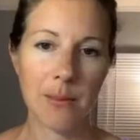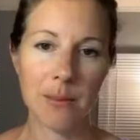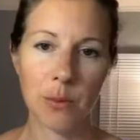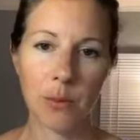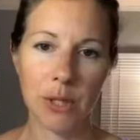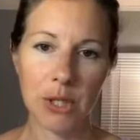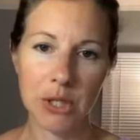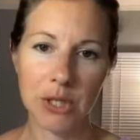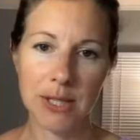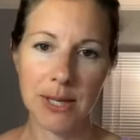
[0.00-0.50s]

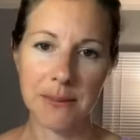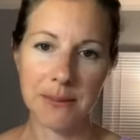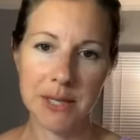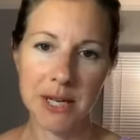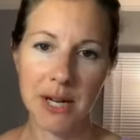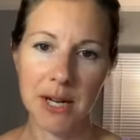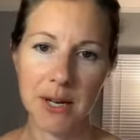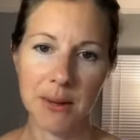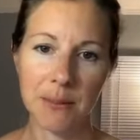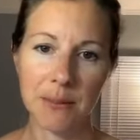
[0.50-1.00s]
which
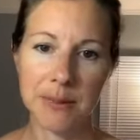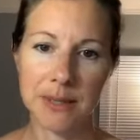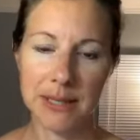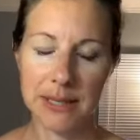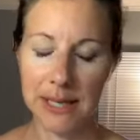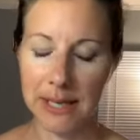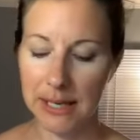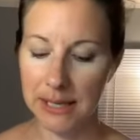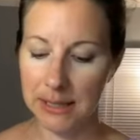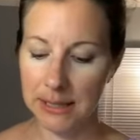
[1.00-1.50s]
sometimes,
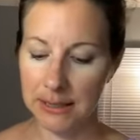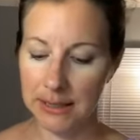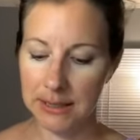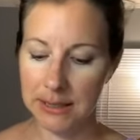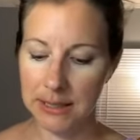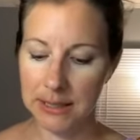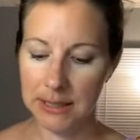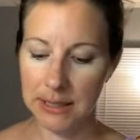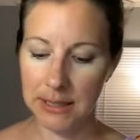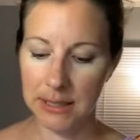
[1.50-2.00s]

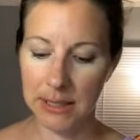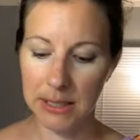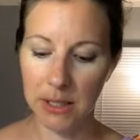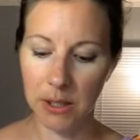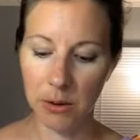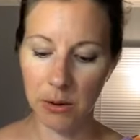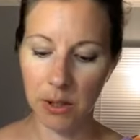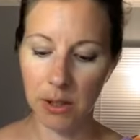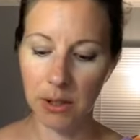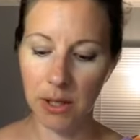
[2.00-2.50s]
and you
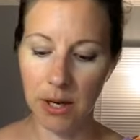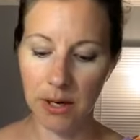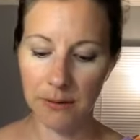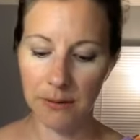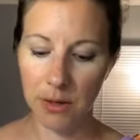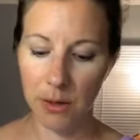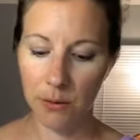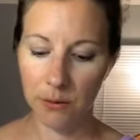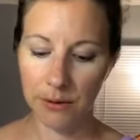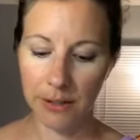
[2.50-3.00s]
know, a lot of
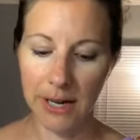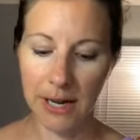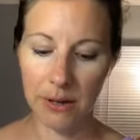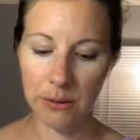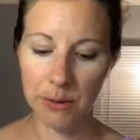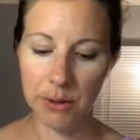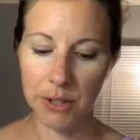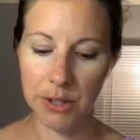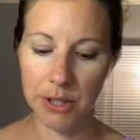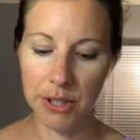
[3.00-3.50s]
the
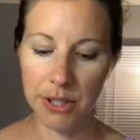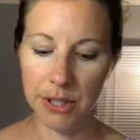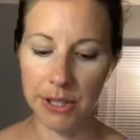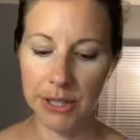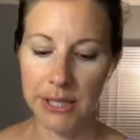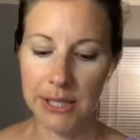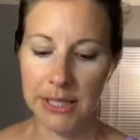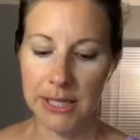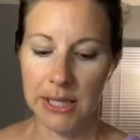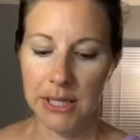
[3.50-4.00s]
over-counter
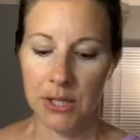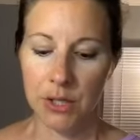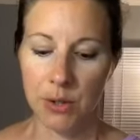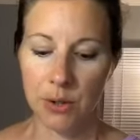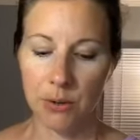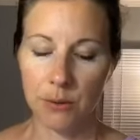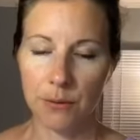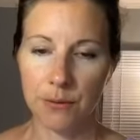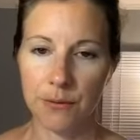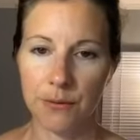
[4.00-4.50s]

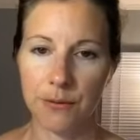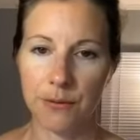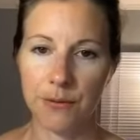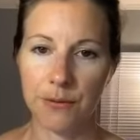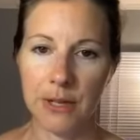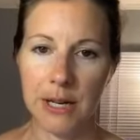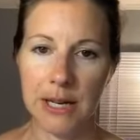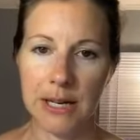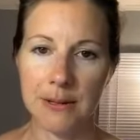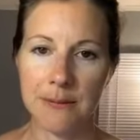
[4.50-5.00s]
sort of
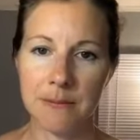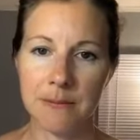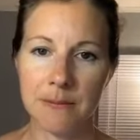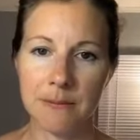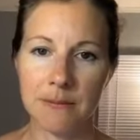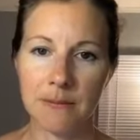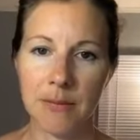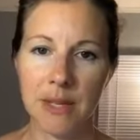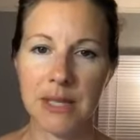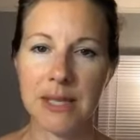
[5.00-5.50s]

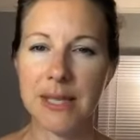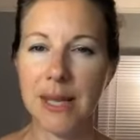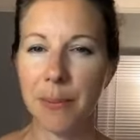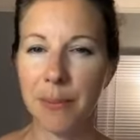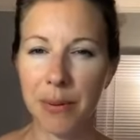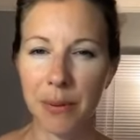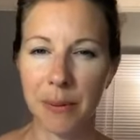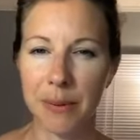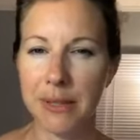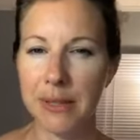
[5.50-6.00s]

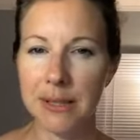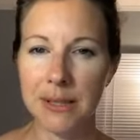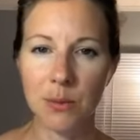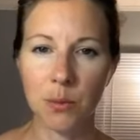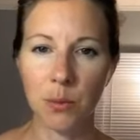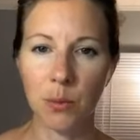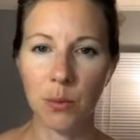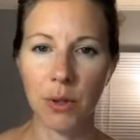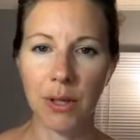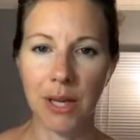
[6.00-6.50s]
supplements
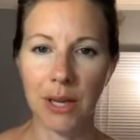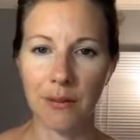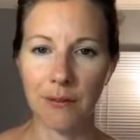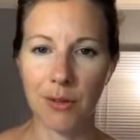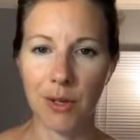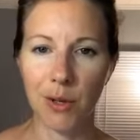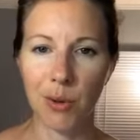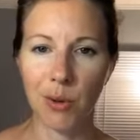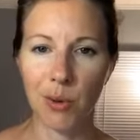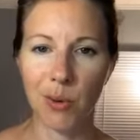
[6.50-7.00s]
will give
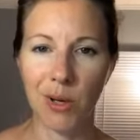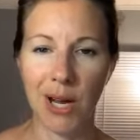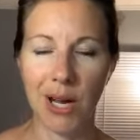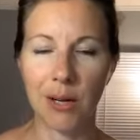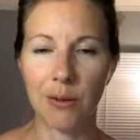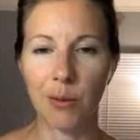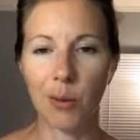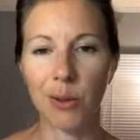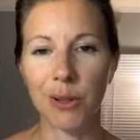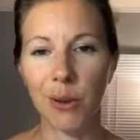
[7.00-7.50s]
you
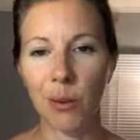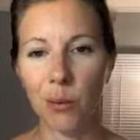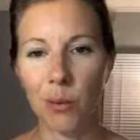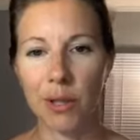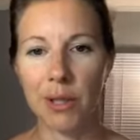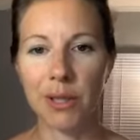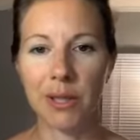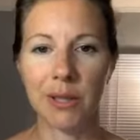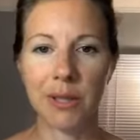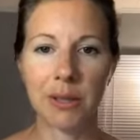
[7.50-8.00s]
kind of only
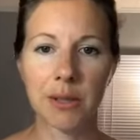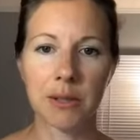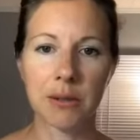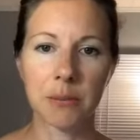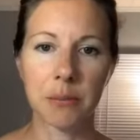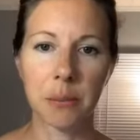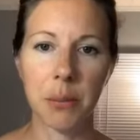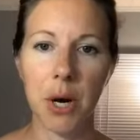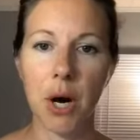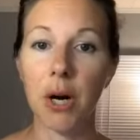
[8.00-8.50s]
one
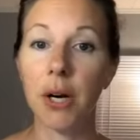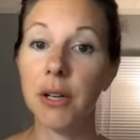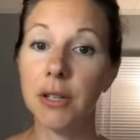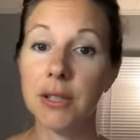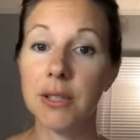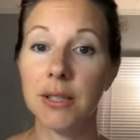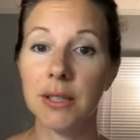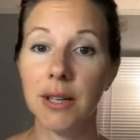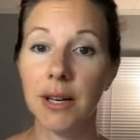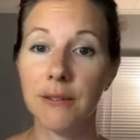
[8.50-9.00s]
part
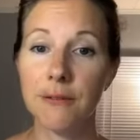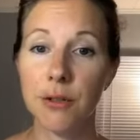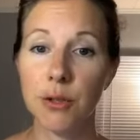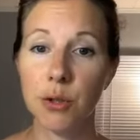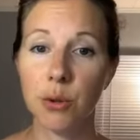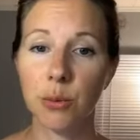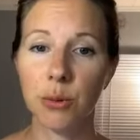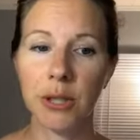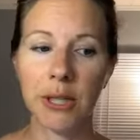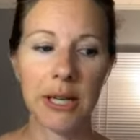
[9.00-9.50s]
of the
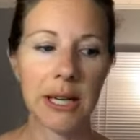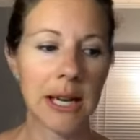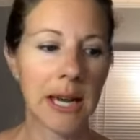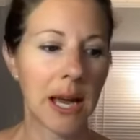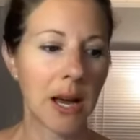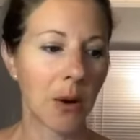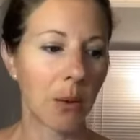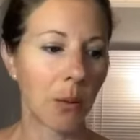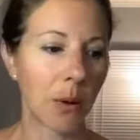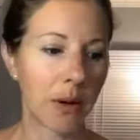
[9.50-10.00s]
turmeric,
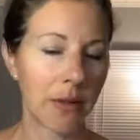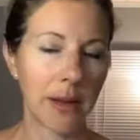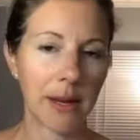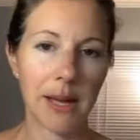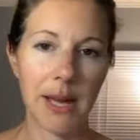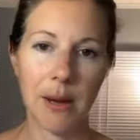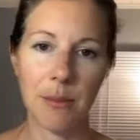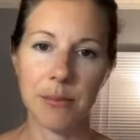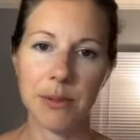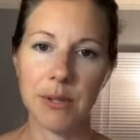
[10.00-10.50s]
where that
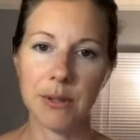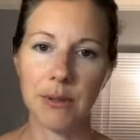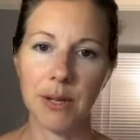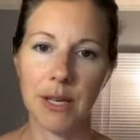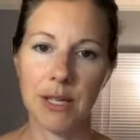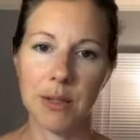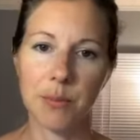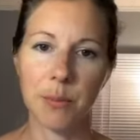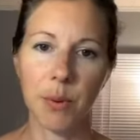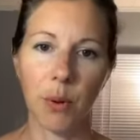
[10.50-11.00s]
capsule
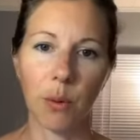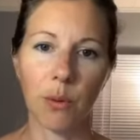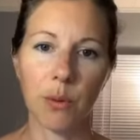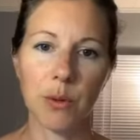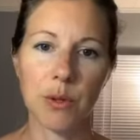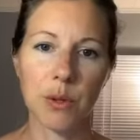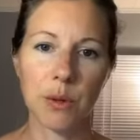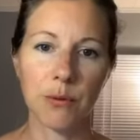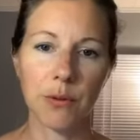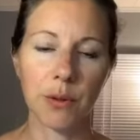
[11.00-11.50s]
has
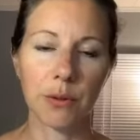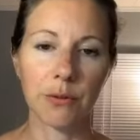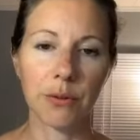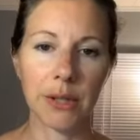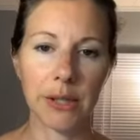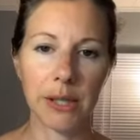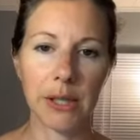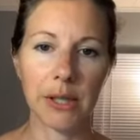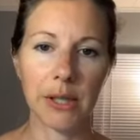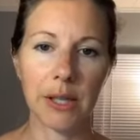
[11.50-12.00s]
both. So if you're
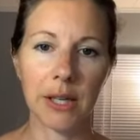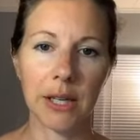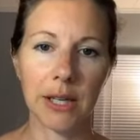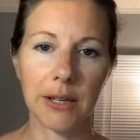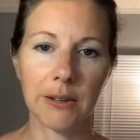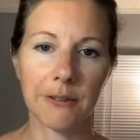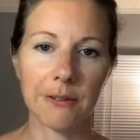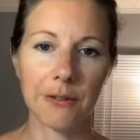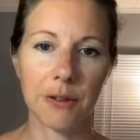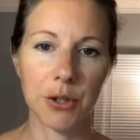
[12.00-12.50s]
really
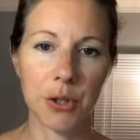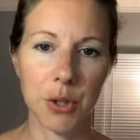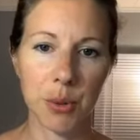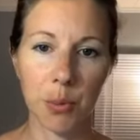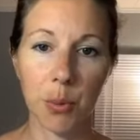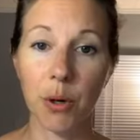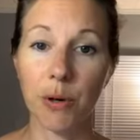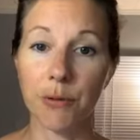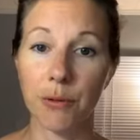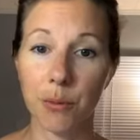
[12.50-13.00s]
looking for
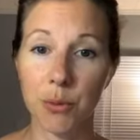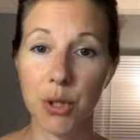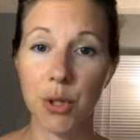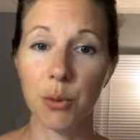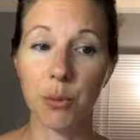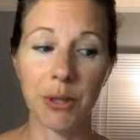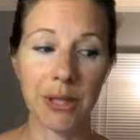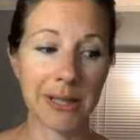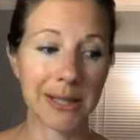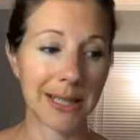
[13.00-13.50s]
support from
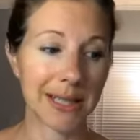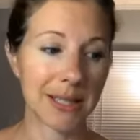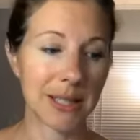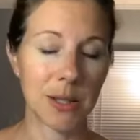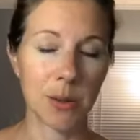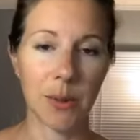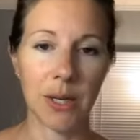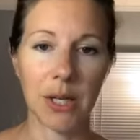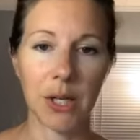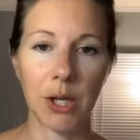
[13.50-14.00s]
turmeric, that's
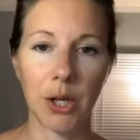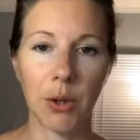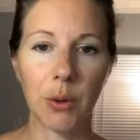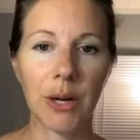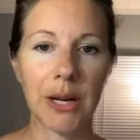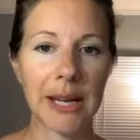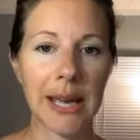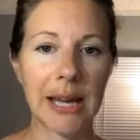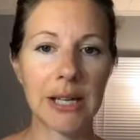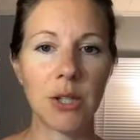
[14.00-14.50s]
the way to go.
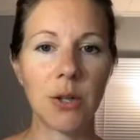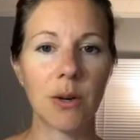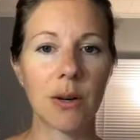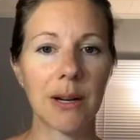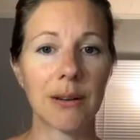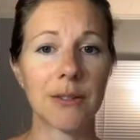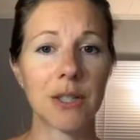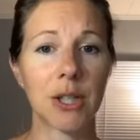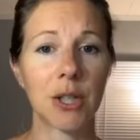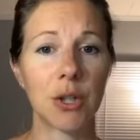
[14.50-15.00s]
Again, you would
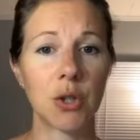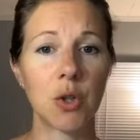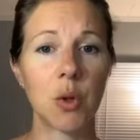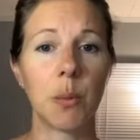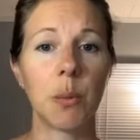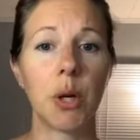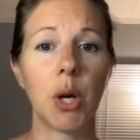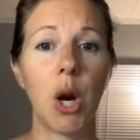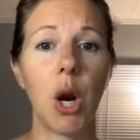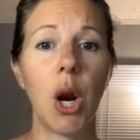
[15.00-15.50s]
have to
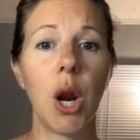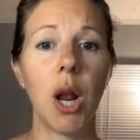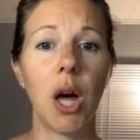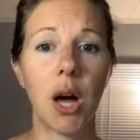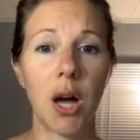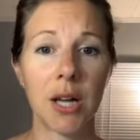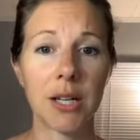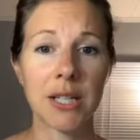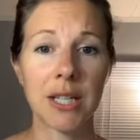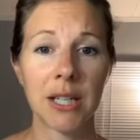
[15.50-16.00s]
consume a
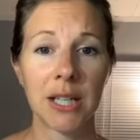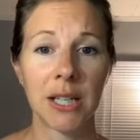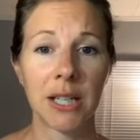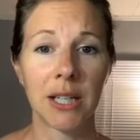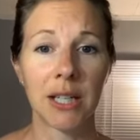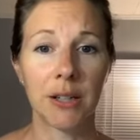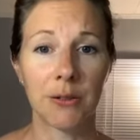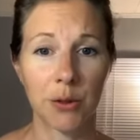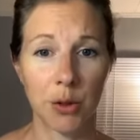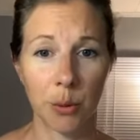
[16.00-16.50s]
lot
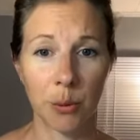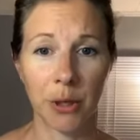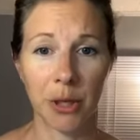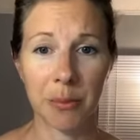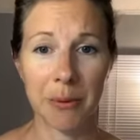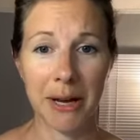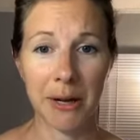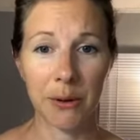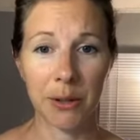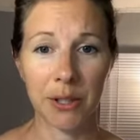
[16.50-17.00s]
of
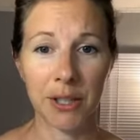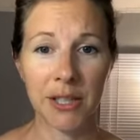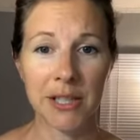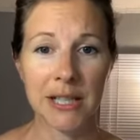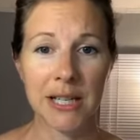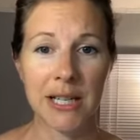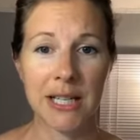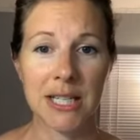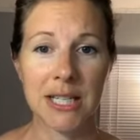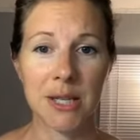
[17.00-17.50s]
turmeric powder
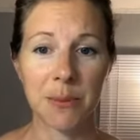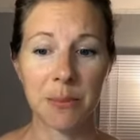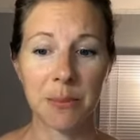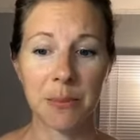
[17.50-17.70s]
to